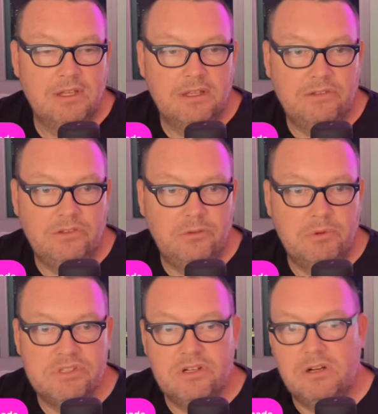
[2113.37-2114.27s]
Is YouTube
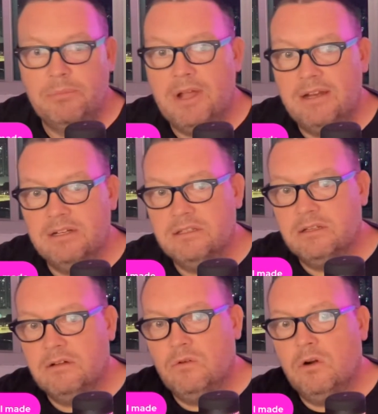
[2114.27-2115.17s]
considered a product
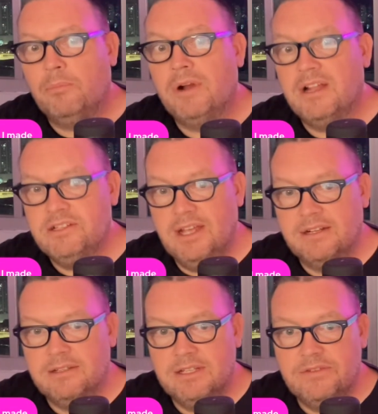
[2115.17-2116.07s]
or a
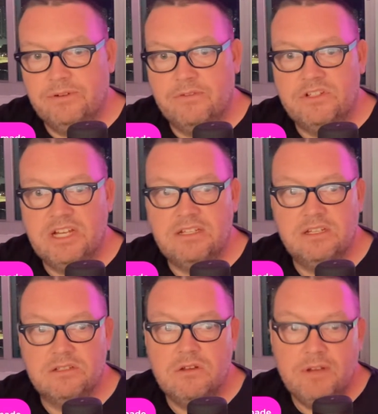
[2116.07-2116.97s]
project? It's forever changing
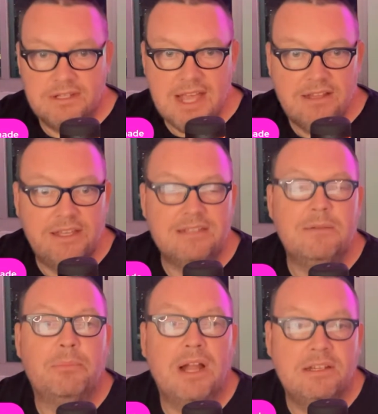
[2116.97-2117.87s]
its code. Exactly. It's a
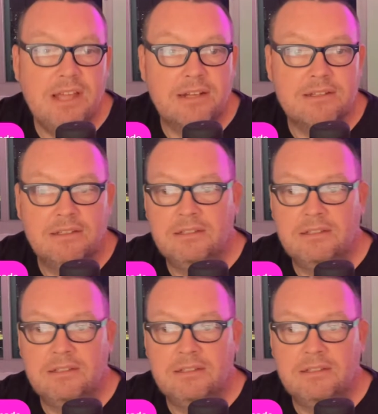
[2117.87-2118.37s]
project.